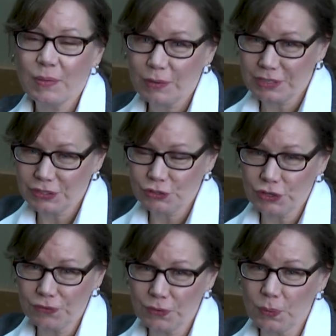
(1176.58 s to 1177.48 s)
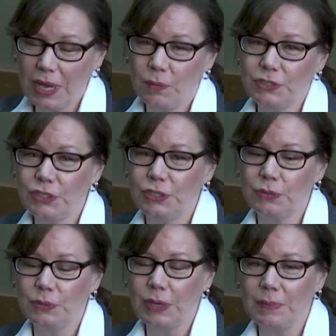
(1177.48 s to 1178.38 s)
Well, this is Jennifer Ray wishing you
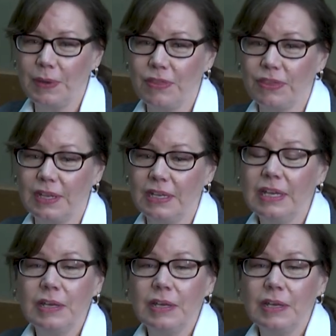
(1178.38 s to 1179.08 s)
a great month and